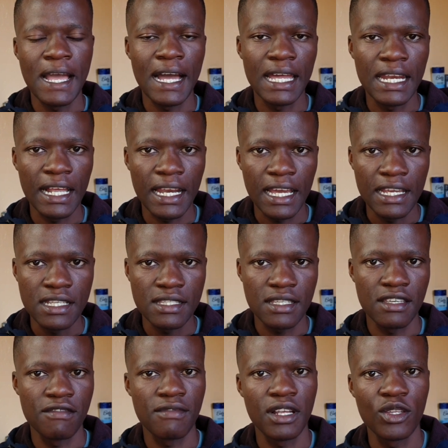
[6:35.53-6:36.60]
analyze,
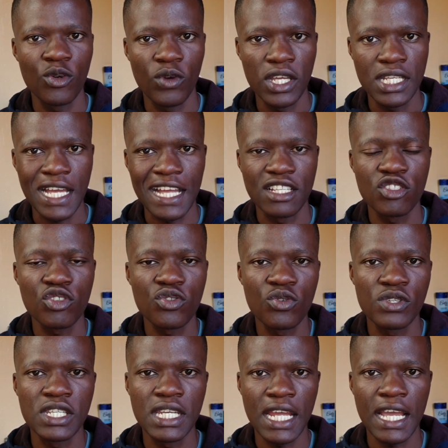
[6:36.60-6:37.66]
evaluate, and
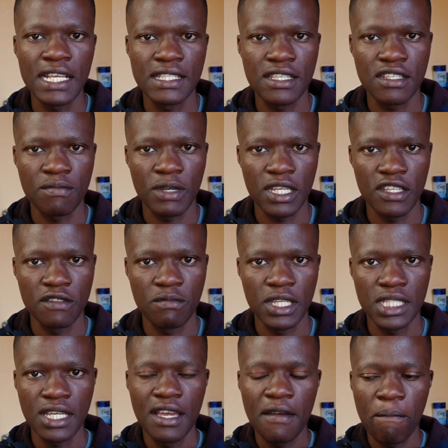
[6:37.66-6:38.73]
scrutinize this
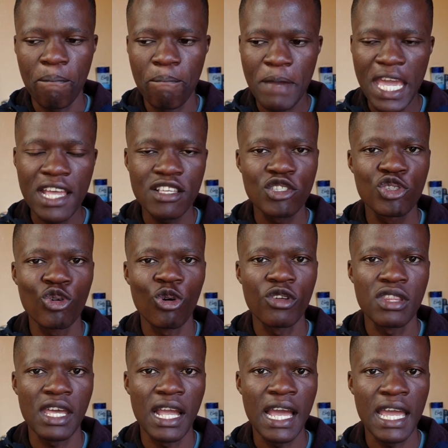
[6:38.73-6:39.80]
management based
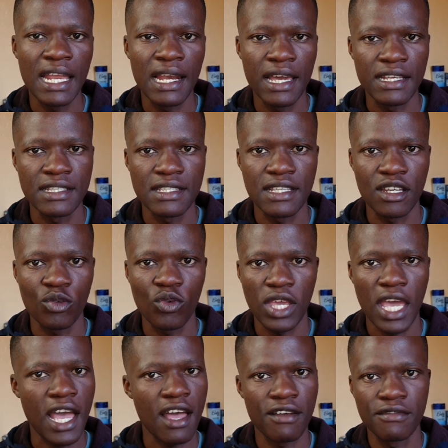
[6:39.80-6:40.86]
on the guidelines that we
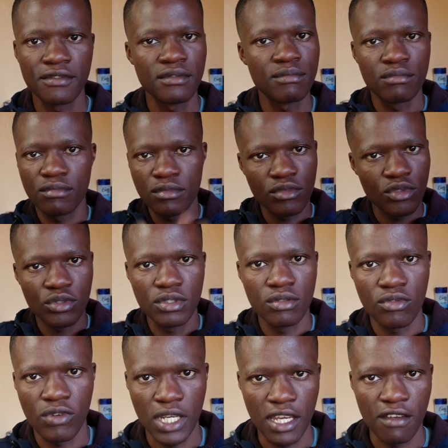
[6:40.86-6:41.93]
have on
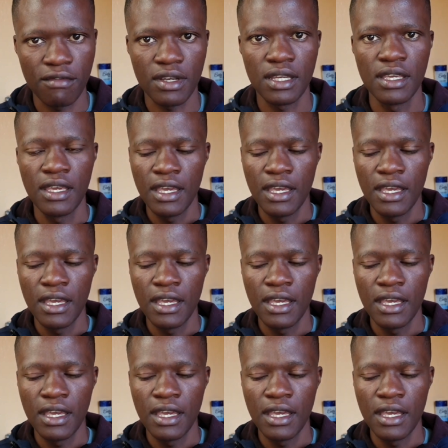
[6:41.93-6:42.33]
whatever.